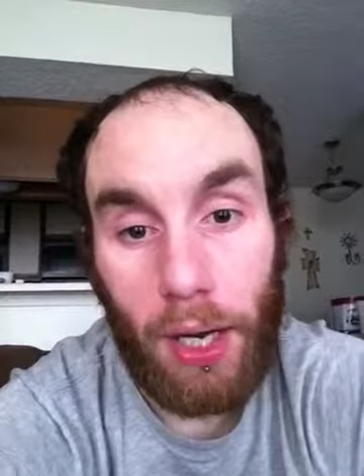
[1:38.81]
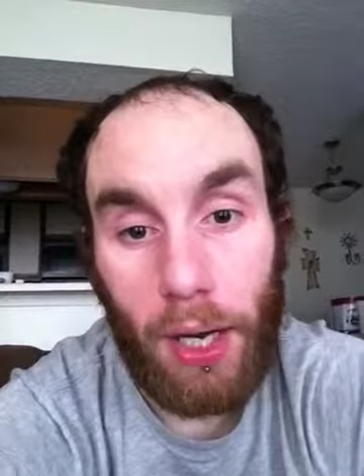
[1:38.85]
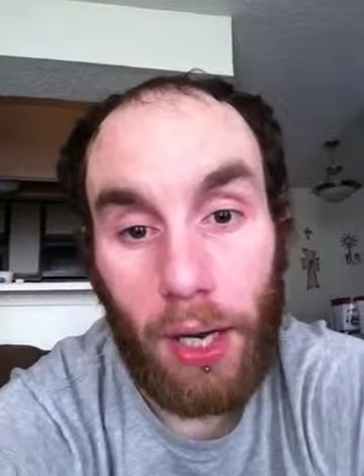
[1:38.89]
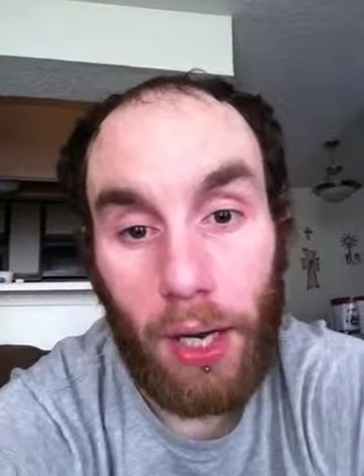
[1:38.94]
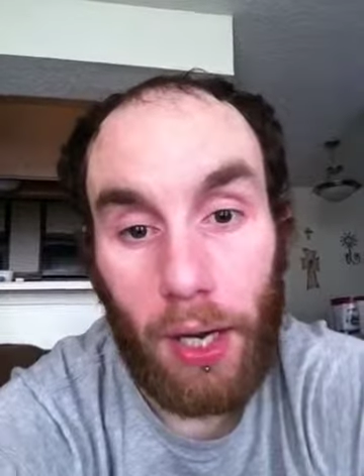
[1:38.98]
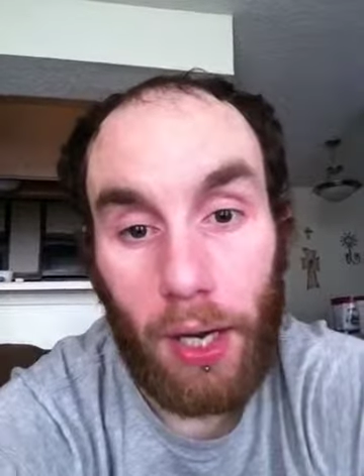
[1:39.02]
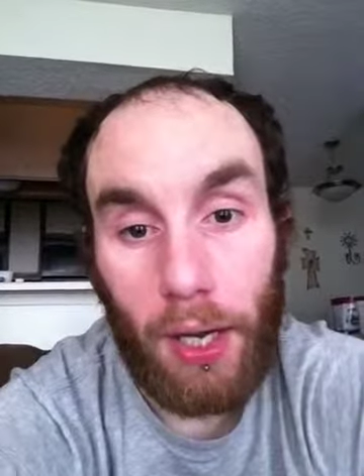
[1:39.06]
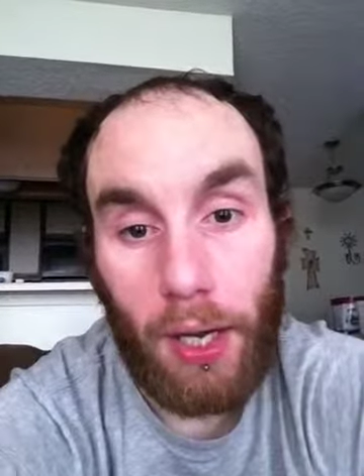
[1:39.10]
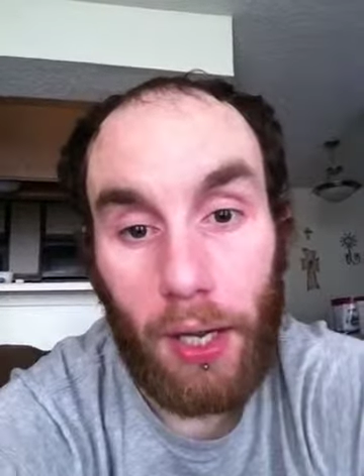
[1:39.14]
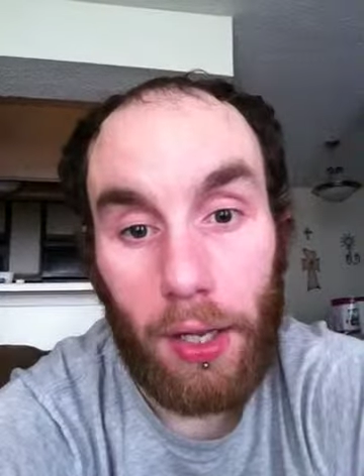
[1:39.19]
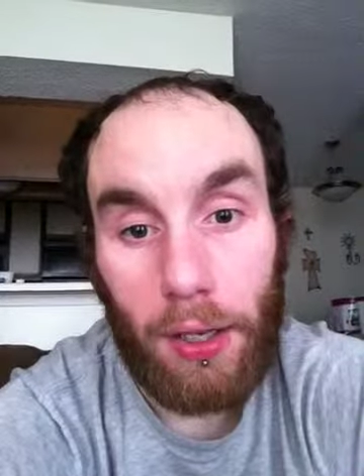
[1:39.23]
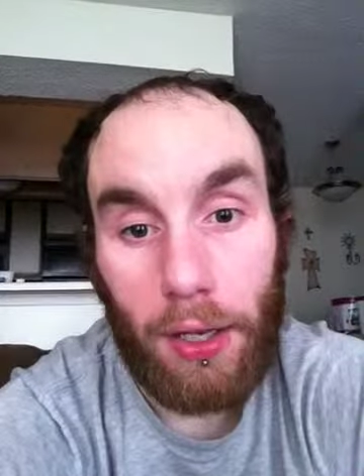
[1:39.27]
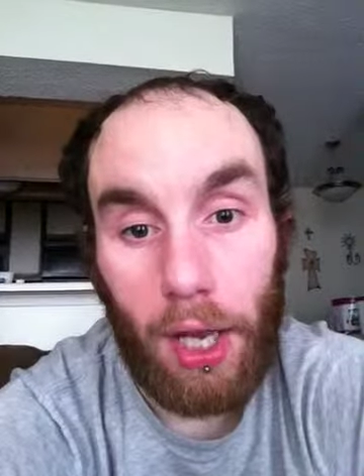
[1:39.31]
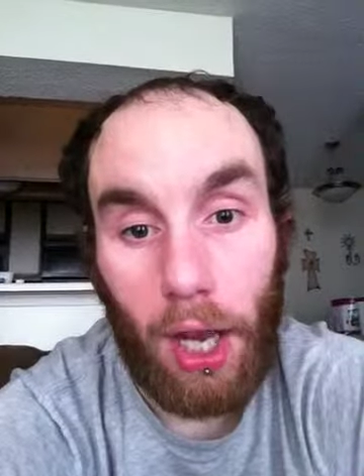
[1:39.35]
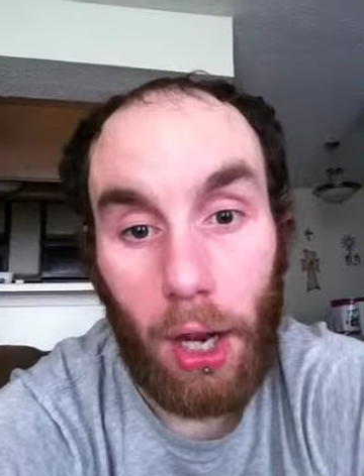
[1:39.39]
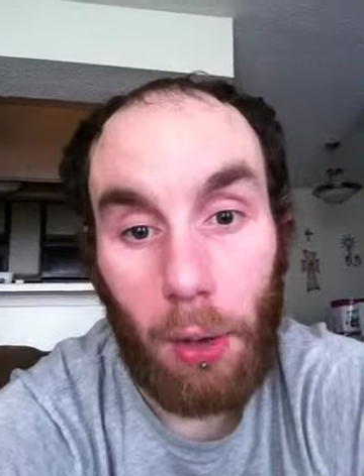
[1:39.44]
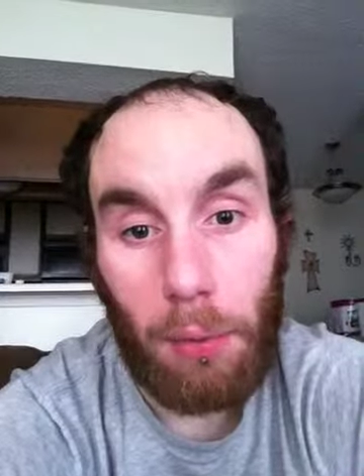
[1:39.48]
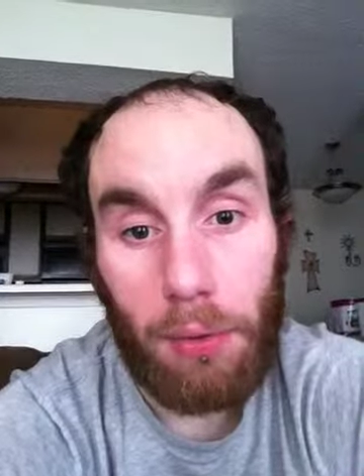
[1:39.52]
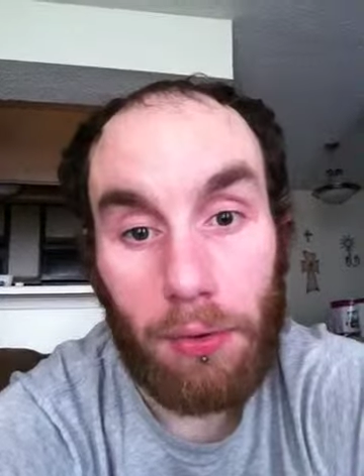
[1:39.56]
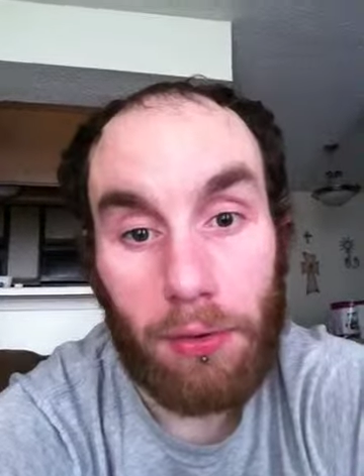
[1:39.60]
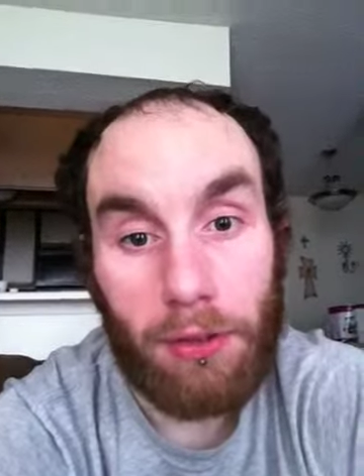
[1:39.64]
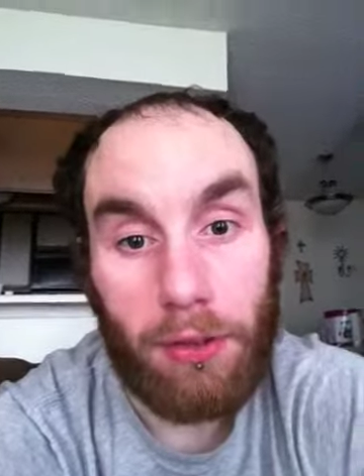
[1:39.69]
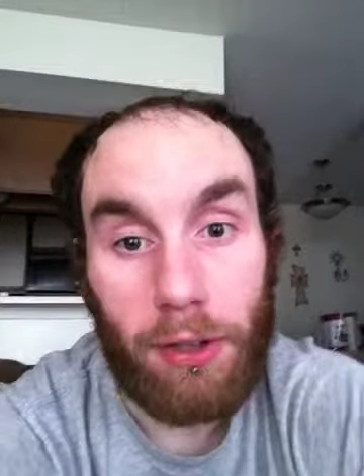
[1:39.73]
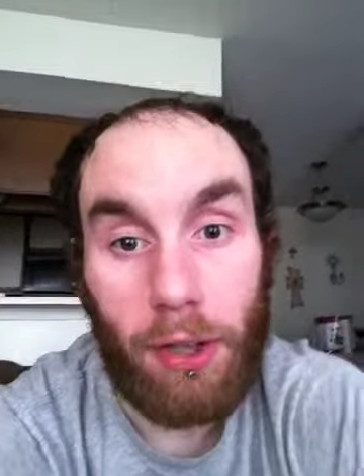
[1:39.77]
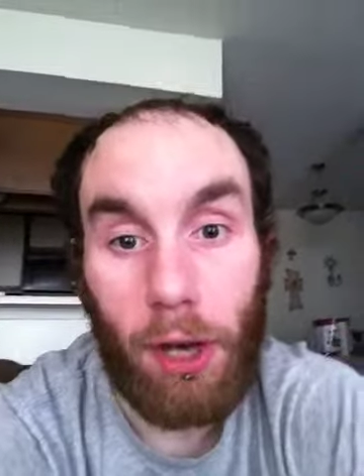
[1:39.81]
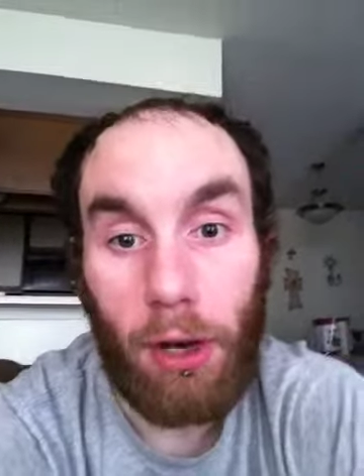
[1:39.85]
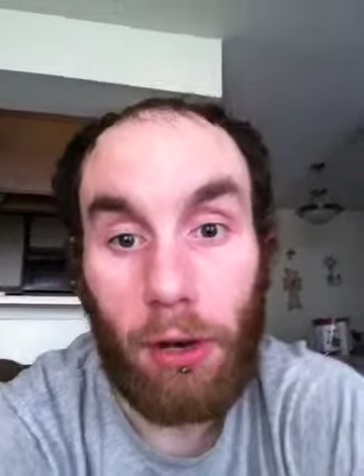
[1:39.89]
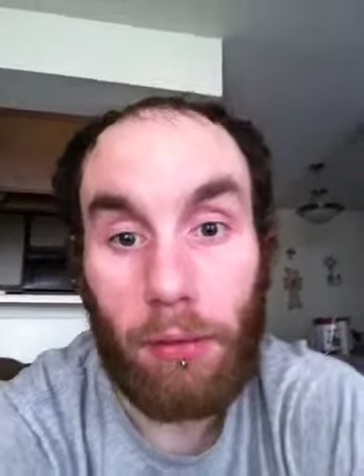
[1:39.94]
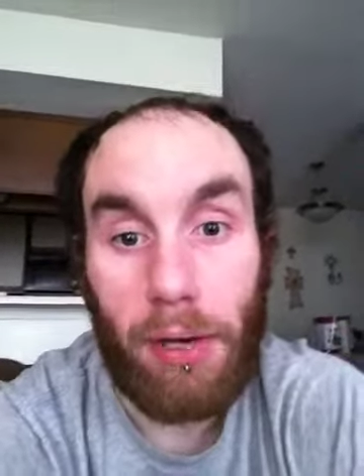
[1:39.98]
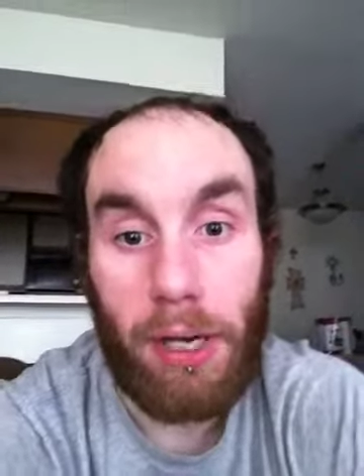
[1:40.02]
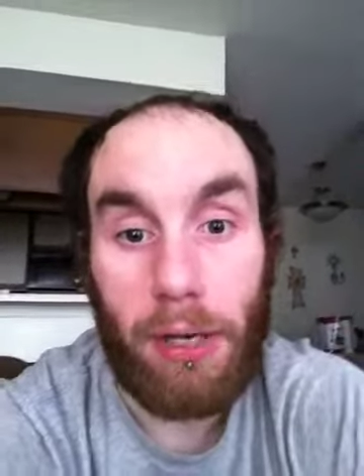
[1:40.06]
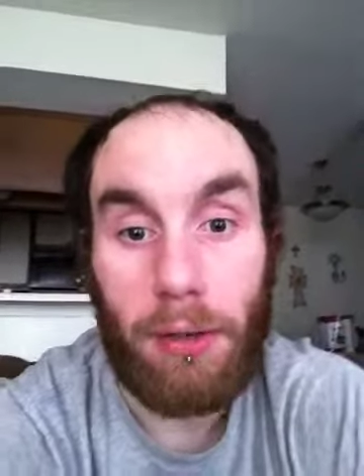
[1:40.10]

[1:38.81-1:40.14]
and I will see y'all